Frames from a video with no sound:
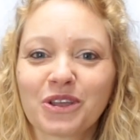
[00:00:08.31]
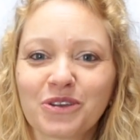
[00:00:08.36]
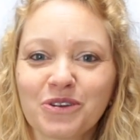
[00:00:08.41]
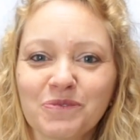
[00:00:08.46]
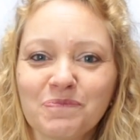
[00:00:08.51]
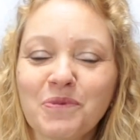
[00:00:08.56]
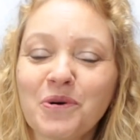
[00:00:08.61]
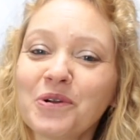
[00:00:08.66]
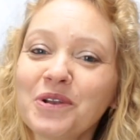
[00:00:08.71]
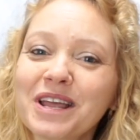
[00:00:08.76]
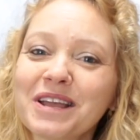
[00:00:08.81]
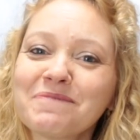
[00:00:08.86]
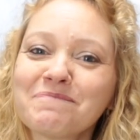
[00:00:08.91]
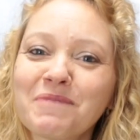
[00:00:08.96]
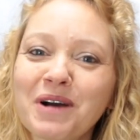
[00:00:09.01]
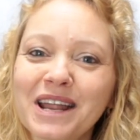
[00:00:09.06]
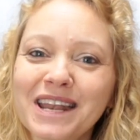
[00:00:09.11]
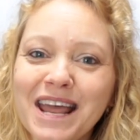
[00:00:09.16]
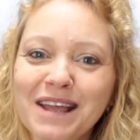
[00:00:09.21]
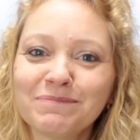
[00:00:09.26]
Good morning,
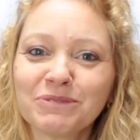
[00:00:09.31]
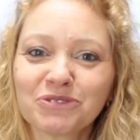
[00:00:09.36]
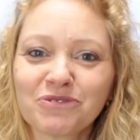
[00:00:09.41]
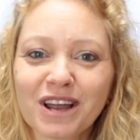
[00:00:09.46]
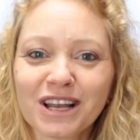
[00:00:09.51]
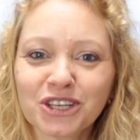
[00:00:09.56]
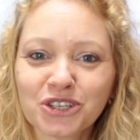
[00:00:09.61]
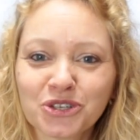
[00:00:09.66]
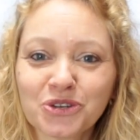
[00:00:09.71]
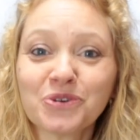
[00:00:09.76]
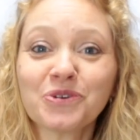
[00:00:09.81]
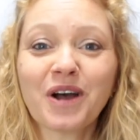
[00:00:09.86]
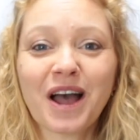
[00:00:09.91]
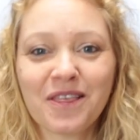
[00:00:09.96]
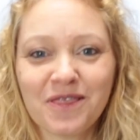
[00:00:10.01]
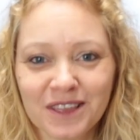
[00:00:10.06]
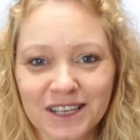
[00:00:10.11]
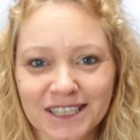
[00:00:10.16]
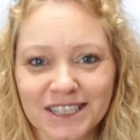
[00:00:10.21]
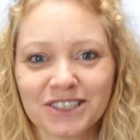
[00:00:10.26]
my name's Rachel
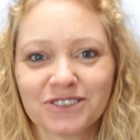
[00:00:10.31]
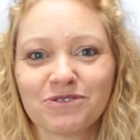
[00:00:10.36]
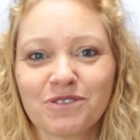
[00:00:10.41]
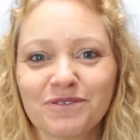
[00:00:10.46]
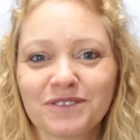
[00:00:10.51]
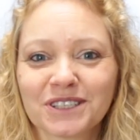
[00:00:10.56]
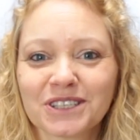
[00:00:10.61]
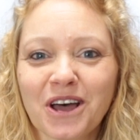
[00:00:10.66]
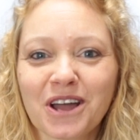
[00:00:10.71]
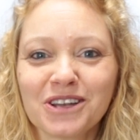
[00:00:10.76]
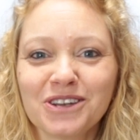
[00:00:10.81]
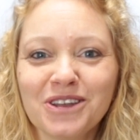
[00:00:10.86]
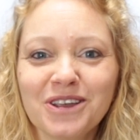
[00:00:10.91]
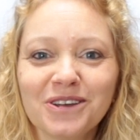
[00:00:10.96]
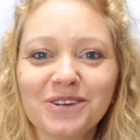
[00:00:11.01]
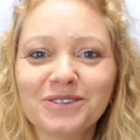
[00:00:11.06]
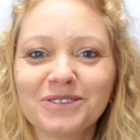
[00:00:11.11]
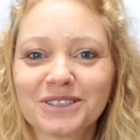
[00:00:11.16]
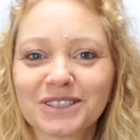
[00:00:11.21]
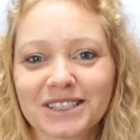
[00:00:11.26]
and this is Riverside
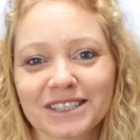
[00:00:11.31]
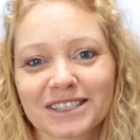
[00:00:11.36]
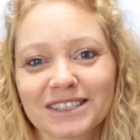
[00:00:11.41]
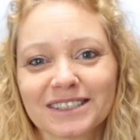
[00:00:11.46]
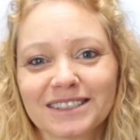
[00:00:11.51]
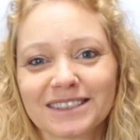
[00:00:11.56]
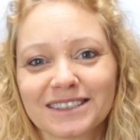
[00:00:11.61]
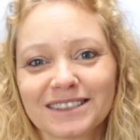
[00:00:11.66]
News.